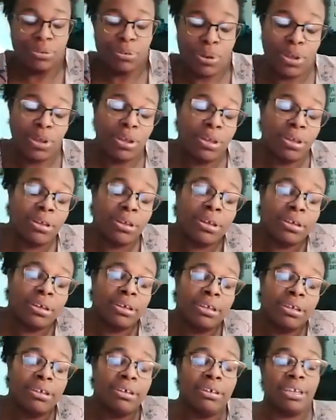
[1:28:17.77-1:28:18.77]

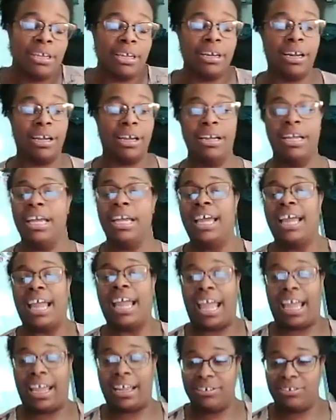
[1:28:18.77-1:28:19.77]
Woo-hoo. You know,
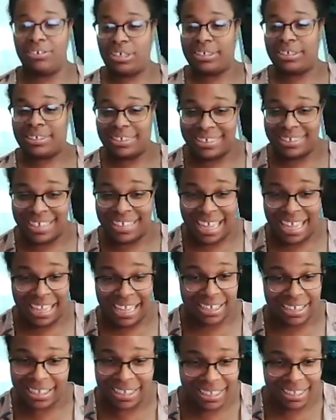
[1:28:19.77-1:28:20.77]
and Jesus is
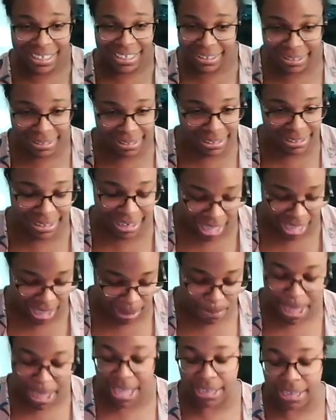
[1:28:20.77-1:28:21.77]
like
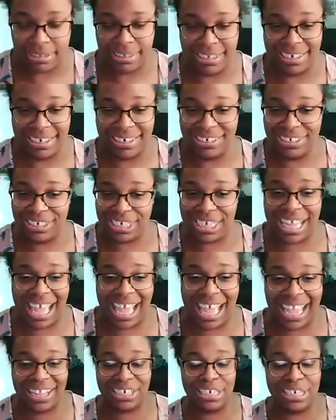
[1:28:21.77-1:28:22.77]
a mess. You know, just
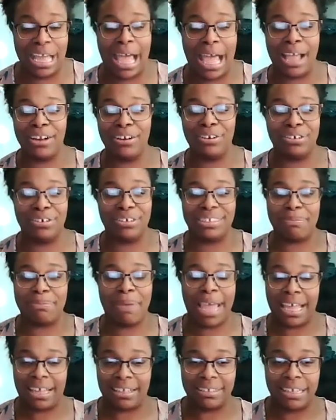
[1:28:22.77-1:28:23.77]
you know, just a
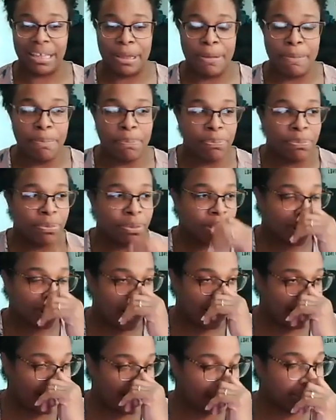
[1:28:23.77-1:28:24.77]
mess
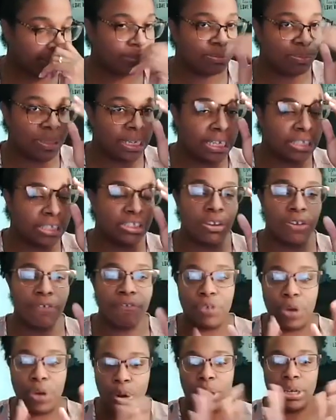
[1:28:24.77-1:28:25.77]
a lot of times we get so
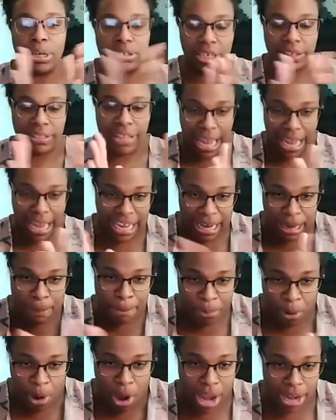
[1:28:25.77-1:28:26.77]
focused on that
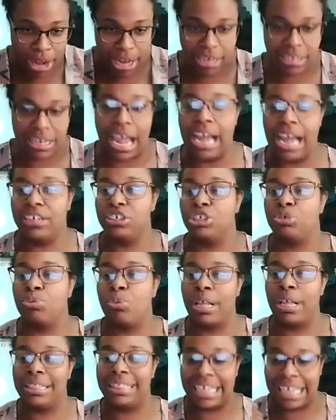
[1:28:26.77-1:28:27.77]
end product. I just
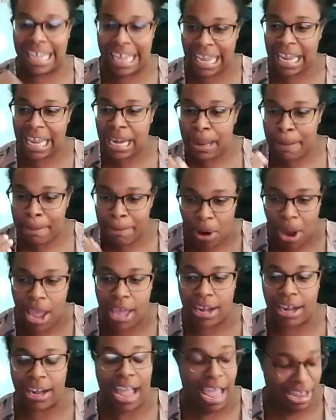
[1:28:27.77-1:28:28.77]
want the end
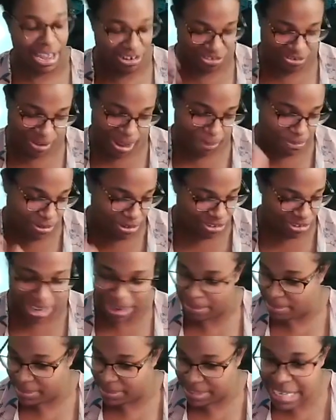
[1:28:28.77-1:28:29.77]
product. I just, I'm just
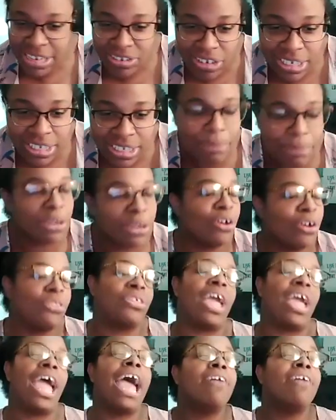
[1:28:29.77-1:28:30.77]
going to see Jesus. I'm going to go
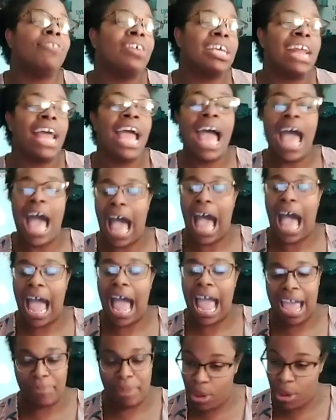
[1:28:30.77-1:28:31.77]
to heaven. I
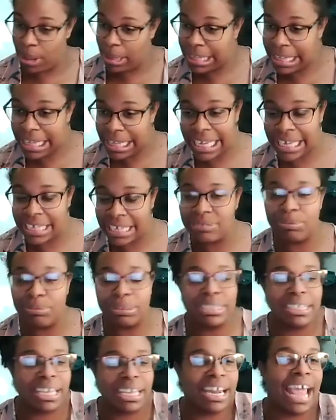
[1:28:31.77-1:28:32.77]
have my whole
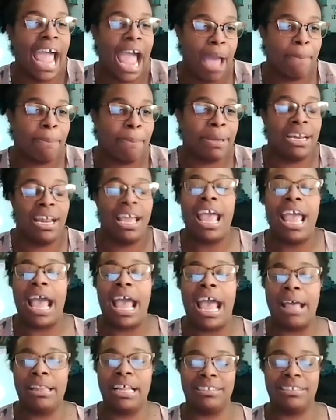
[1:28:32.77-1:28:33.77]
list, what's going to happen.
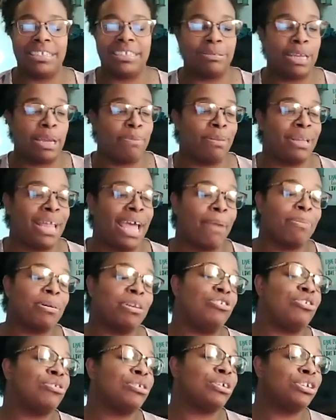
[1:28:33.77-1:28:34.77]
And then at the same time, be like,
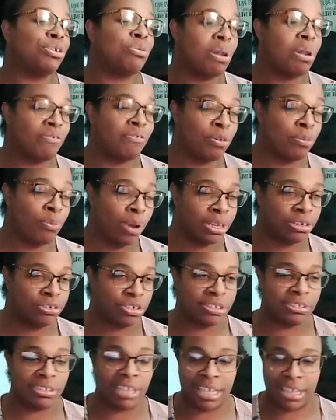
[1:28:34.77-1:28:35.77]
but you can do whatever you
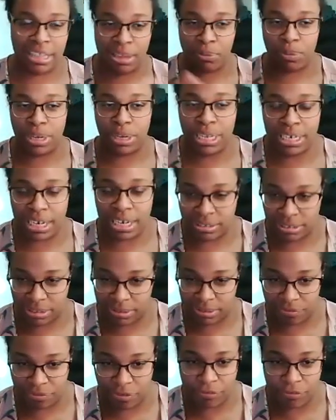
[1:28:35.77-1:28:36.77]
want, Jesus. And then when he
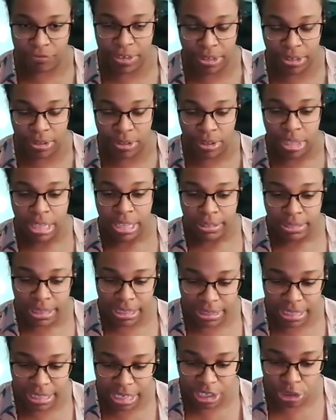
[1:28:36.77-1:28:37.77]
doesn't fulfill
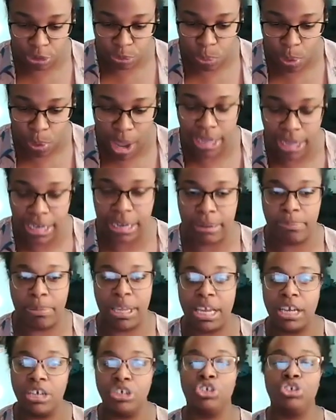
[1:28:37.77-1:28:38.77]
the thing you wanted,
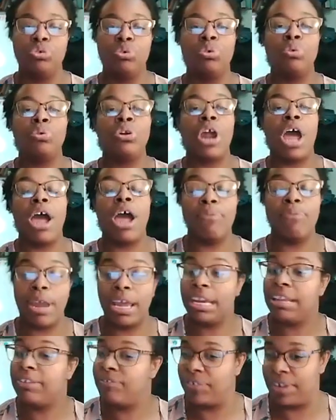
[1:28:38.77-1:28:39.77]
because you're not
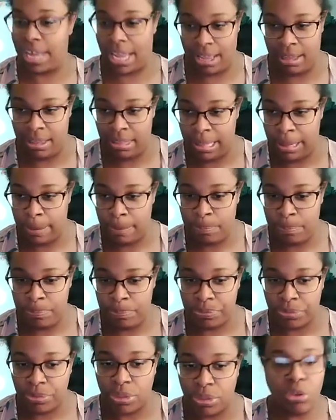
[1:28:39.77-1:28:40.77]
ready for that.
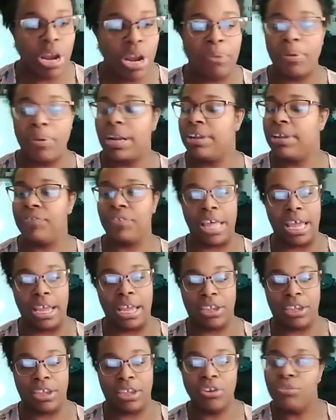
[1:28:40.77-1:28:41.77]
You're not ready for
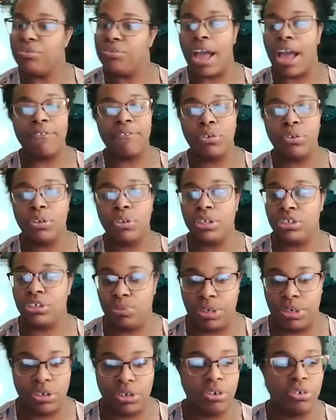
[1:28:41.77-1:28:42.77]
that. You're not fully
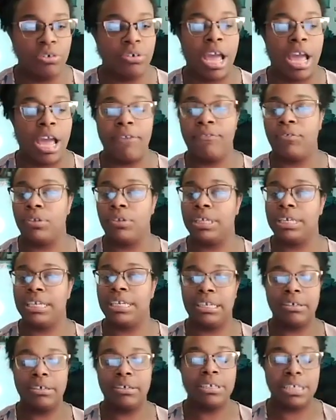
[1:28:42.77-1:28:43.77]
surrendered. You're not fully
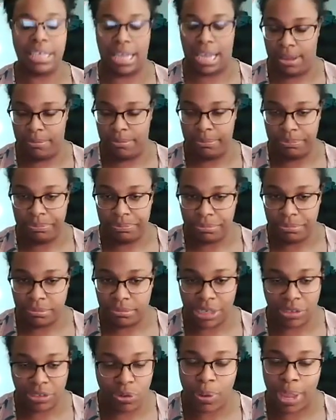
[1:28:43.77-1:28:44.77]
yielded yet.
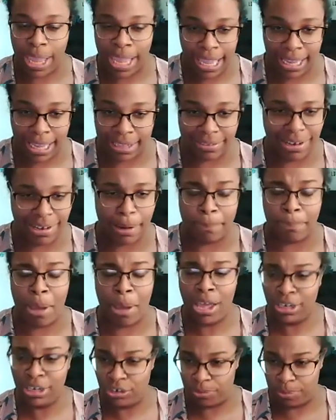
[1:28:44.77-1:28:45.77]
That's okay. It's not a
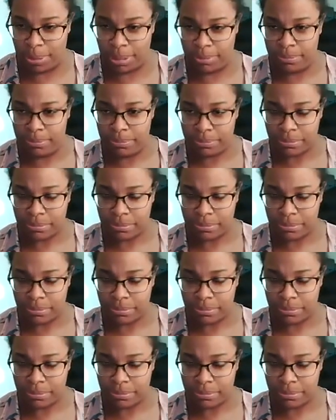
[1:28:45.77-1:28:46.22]
punishment.